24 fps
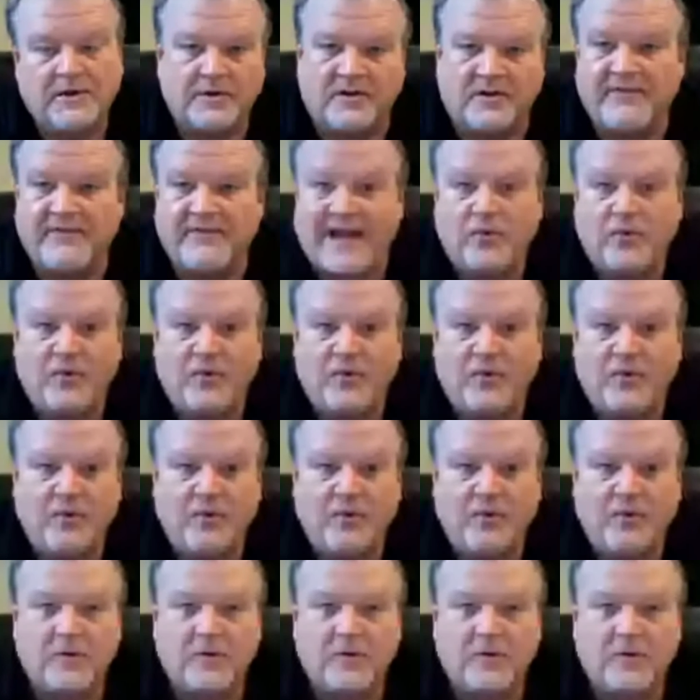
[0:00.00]
to live,
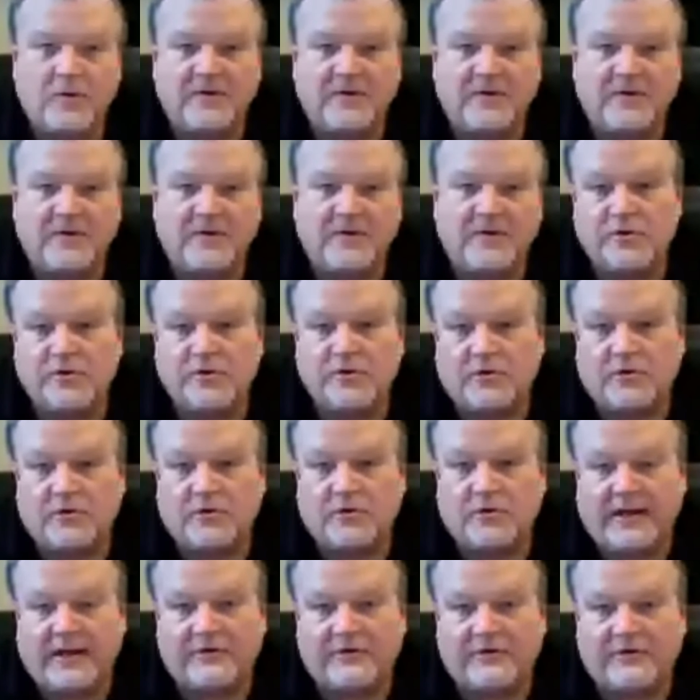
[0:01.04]
because that's all you can ask
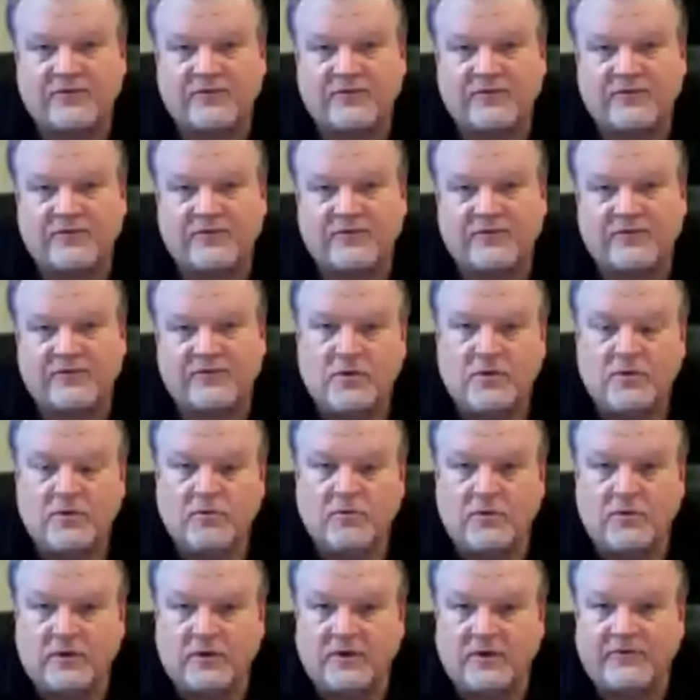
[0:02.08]
really
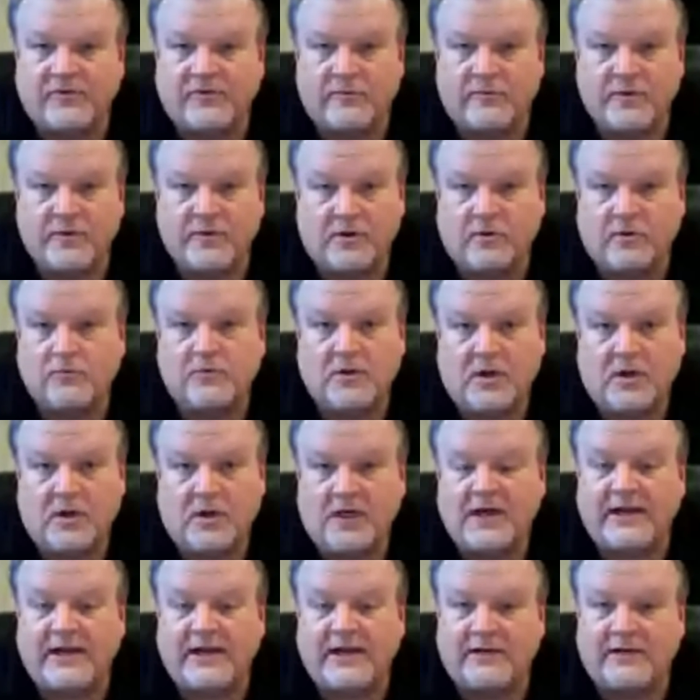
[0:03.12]
from your own
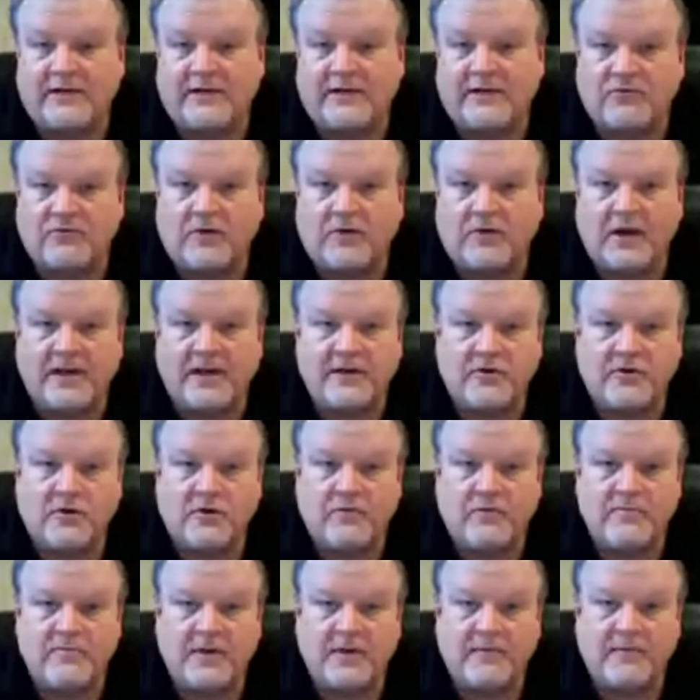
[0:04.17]
clients, right? And
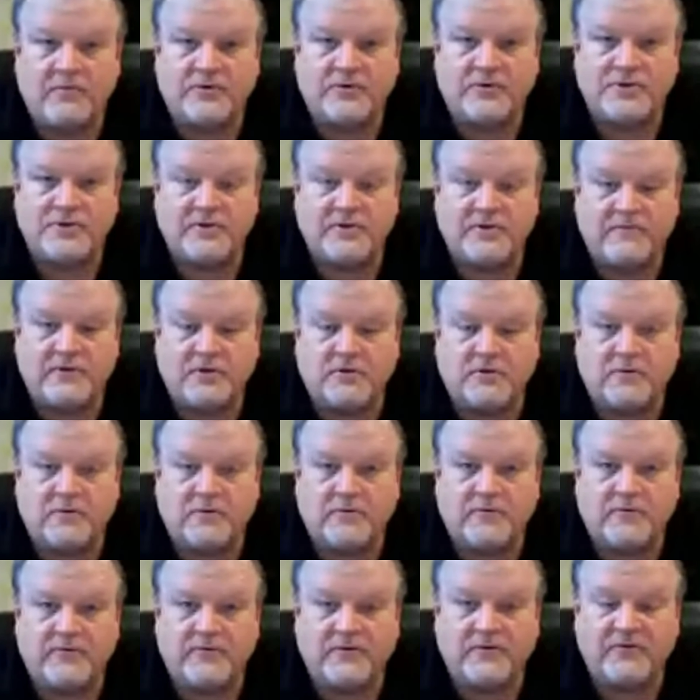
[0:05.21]
your own members of your
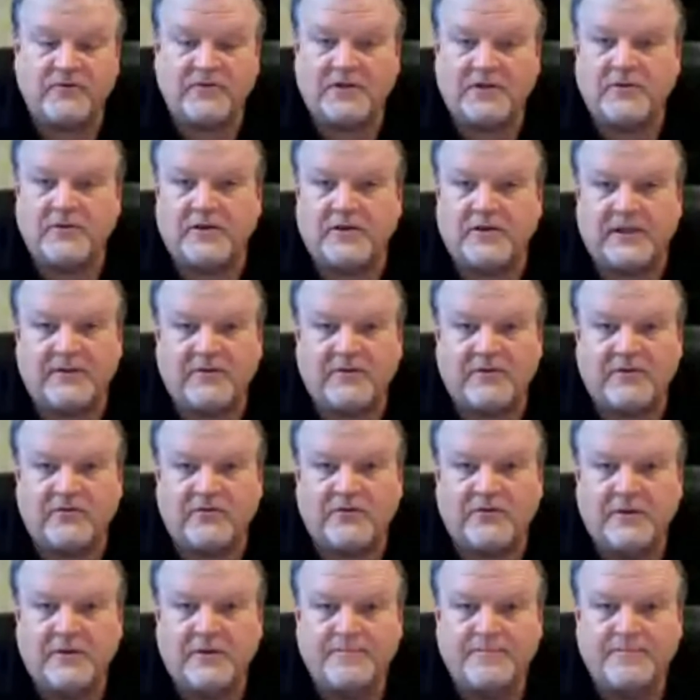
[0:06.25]
facilities is
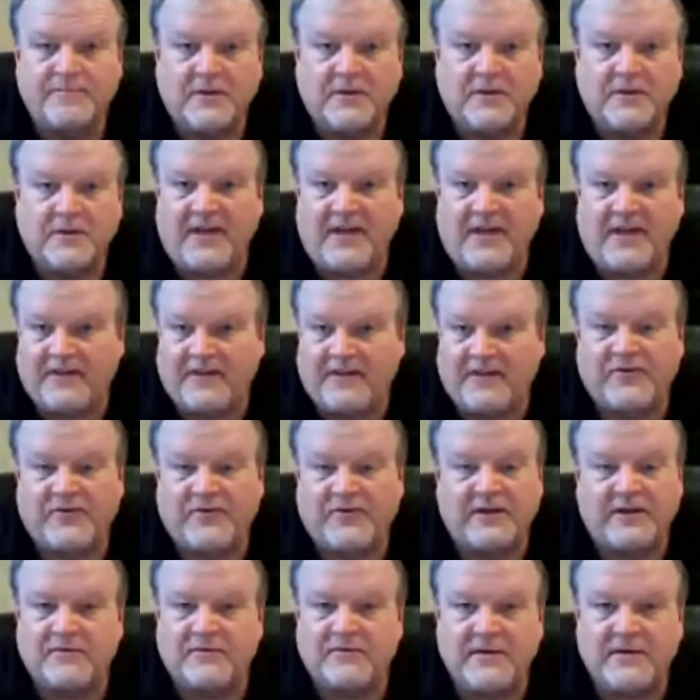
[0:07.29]
effort
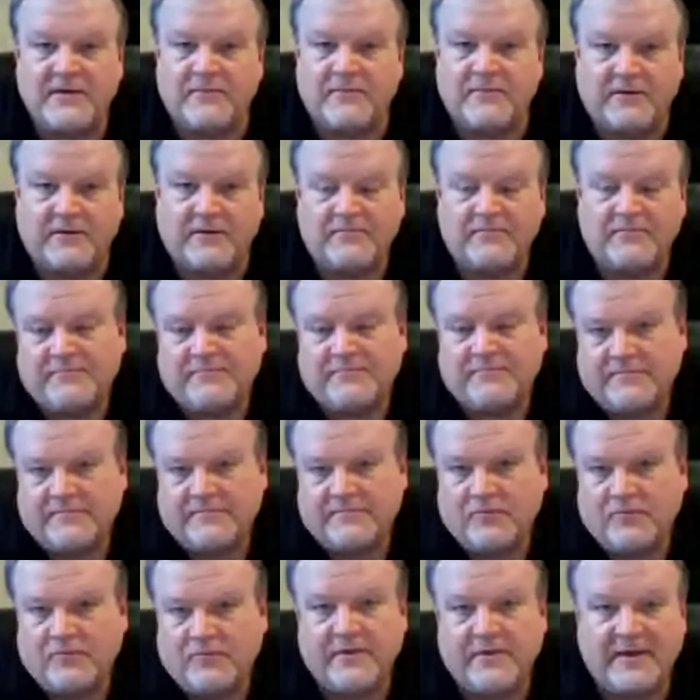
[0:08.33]
and commitment.
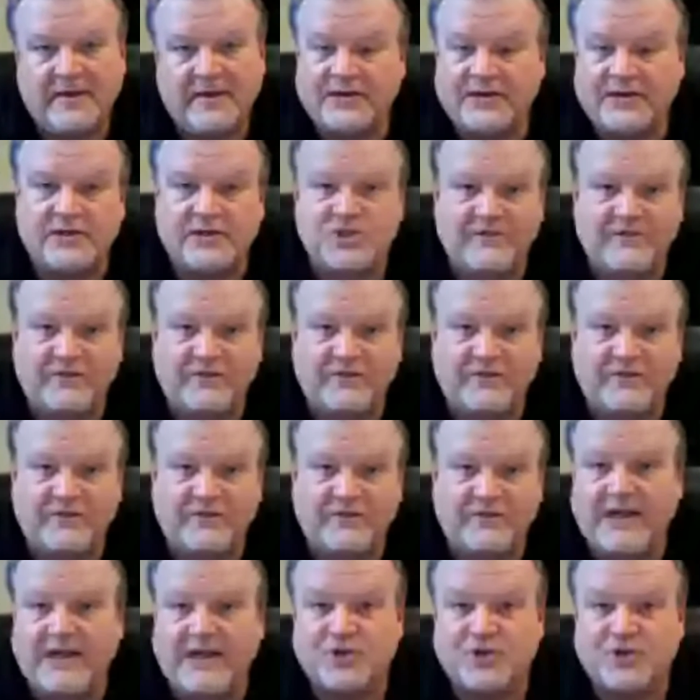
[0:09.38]
Whether they actually achieve
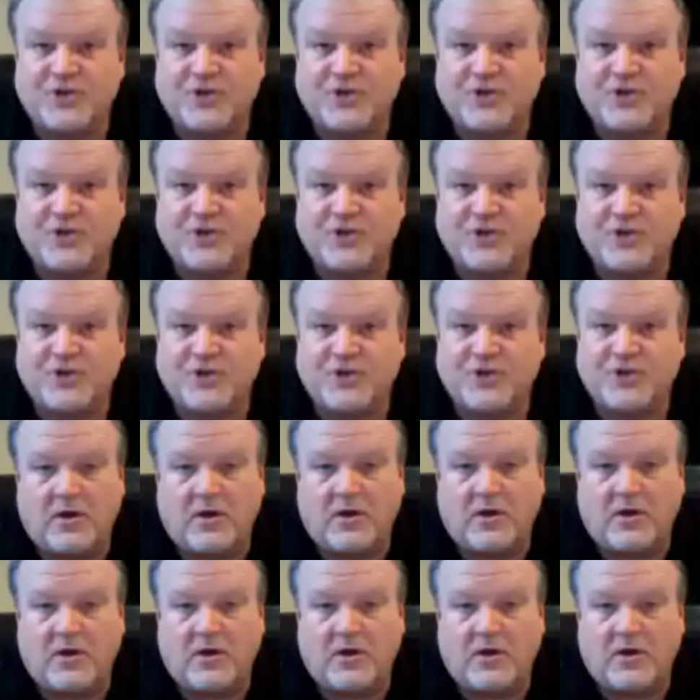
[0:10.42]
the things they want, well,
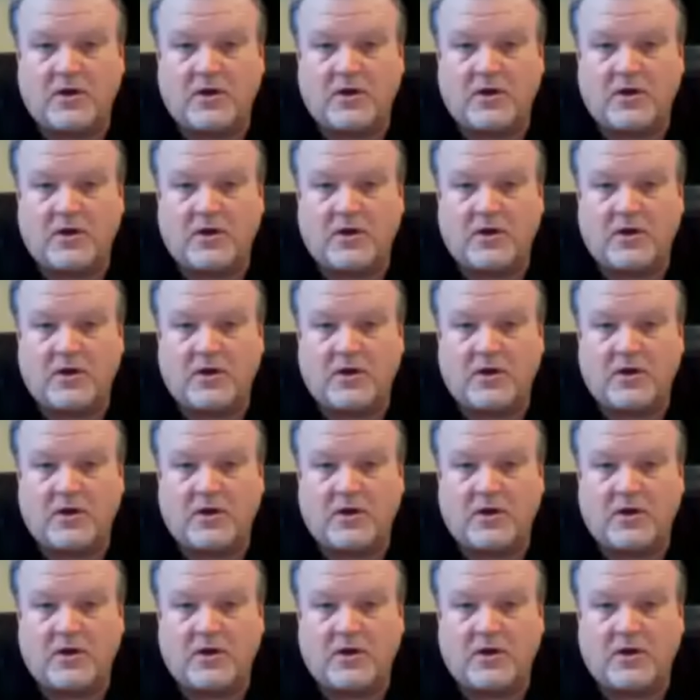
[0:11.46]
a lot of that you
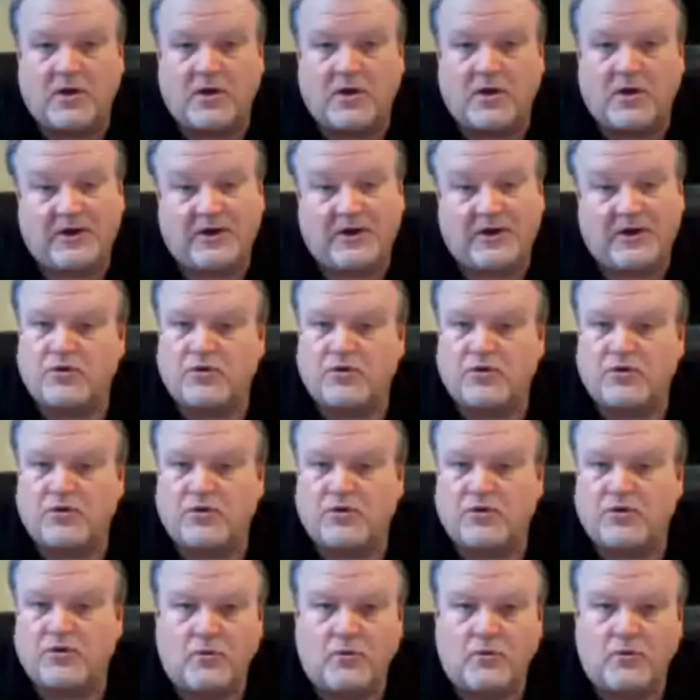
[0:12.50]
can't control.